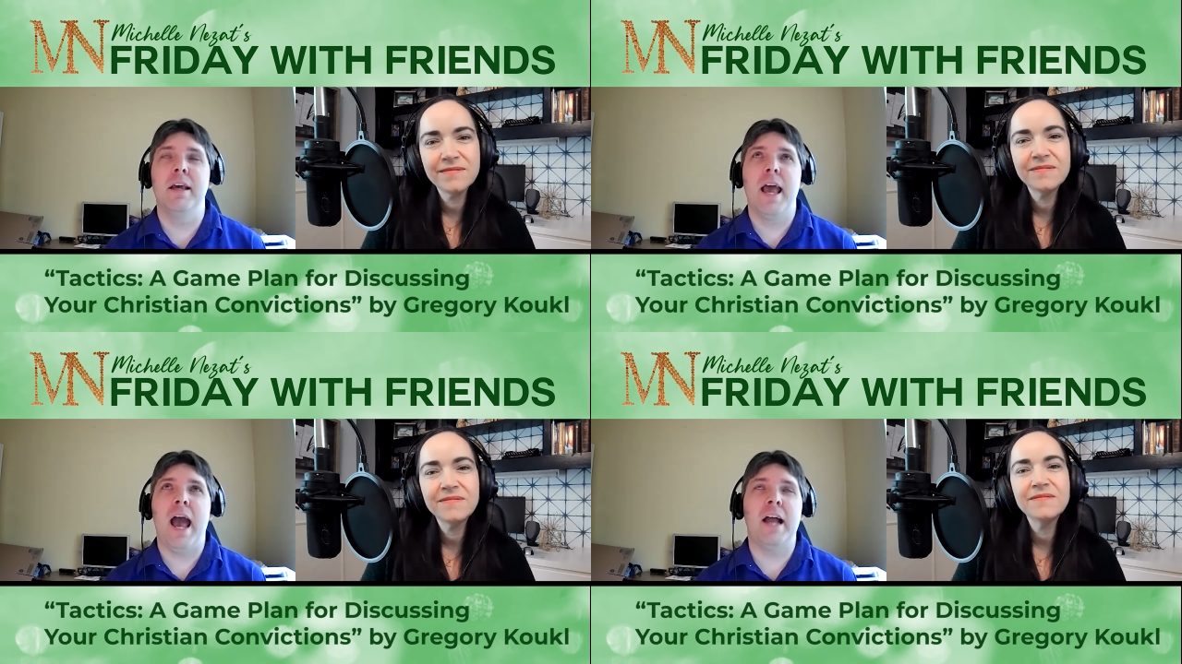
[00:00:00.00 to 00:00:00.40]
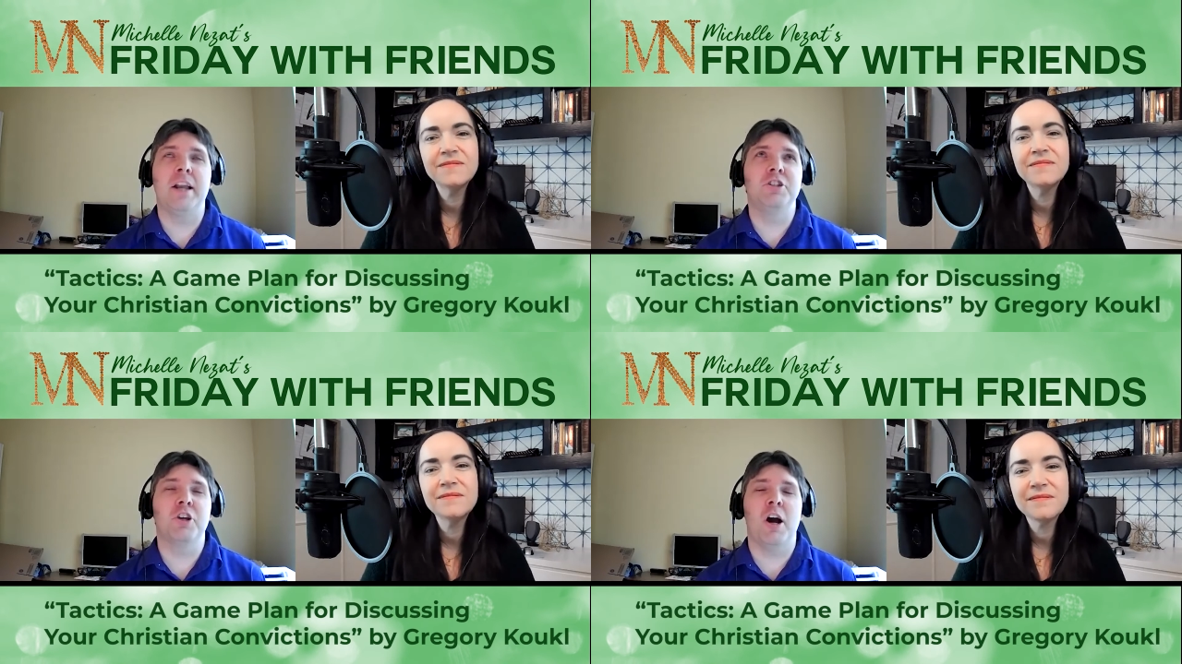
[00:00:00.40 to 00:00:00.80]
Speaker 1: How did
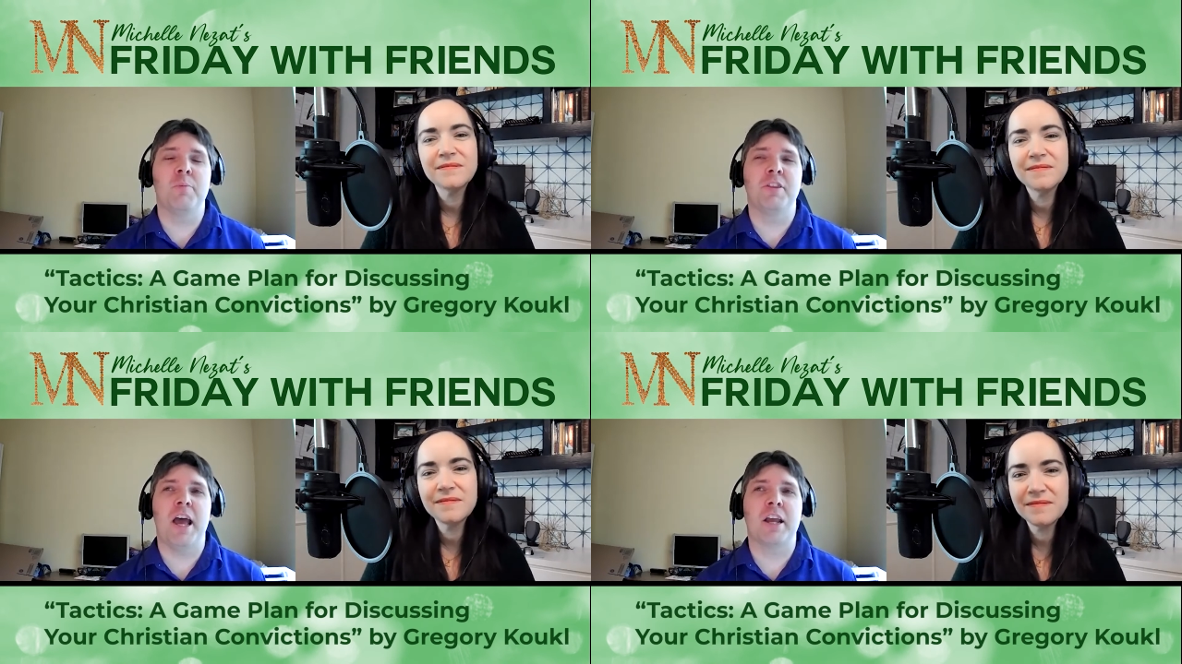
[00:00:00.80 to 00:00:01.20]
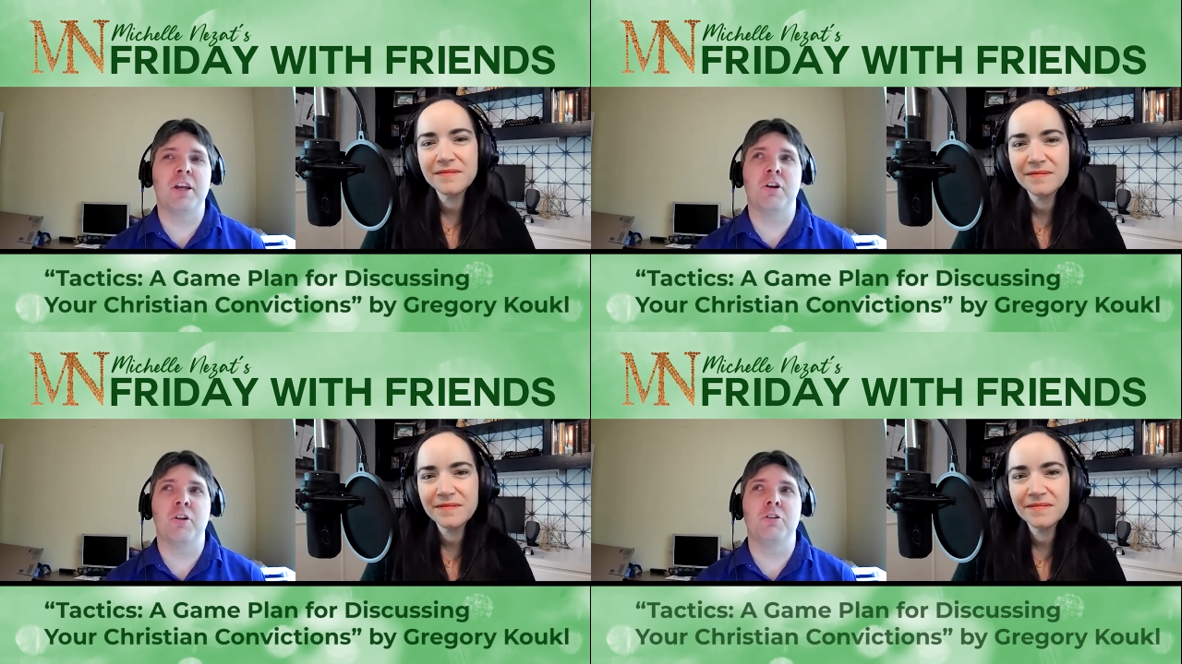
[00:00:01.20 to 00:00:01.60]
you come to that
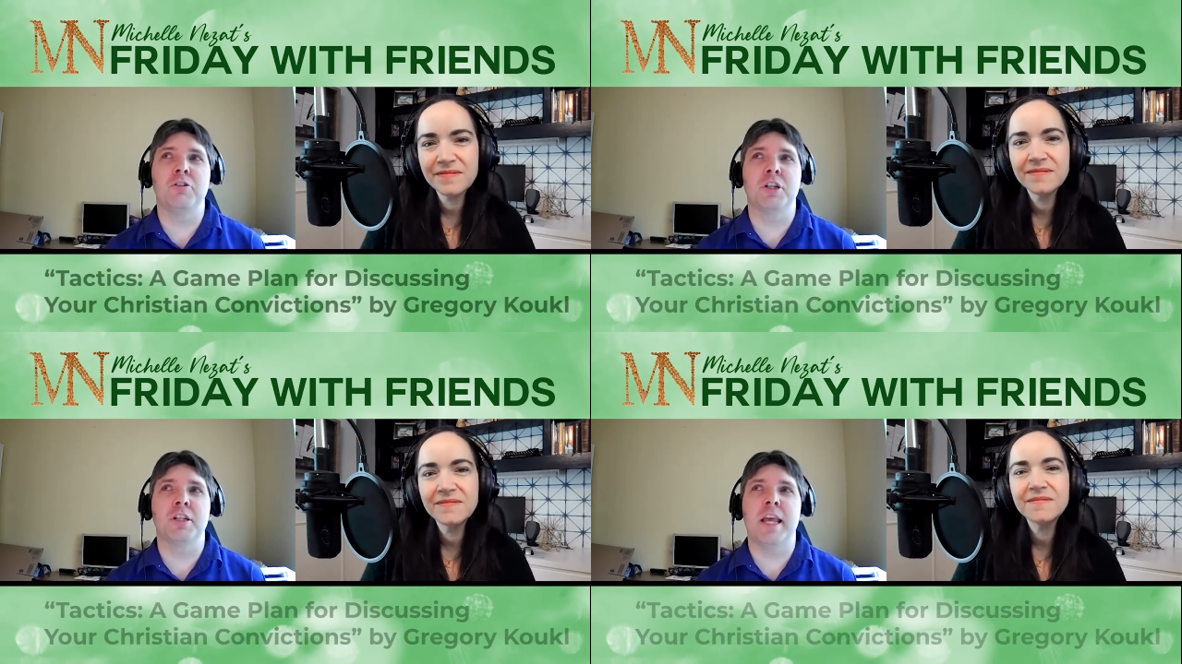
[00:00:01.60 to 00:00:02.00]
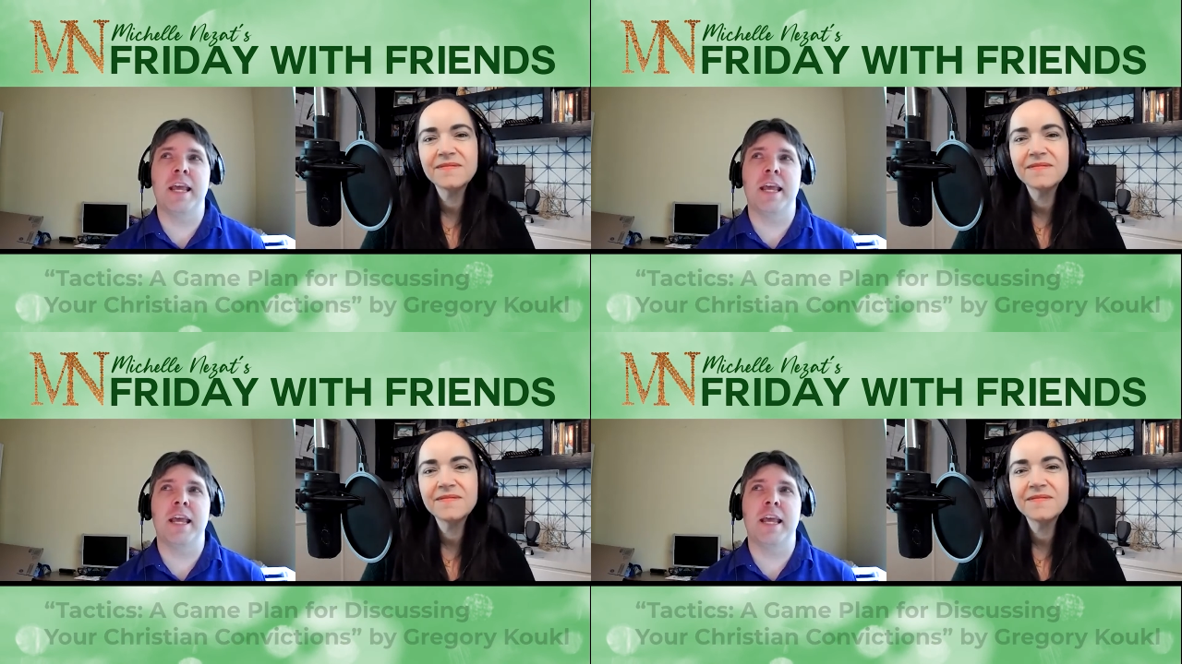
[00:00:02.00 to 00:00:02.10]
conclusion? And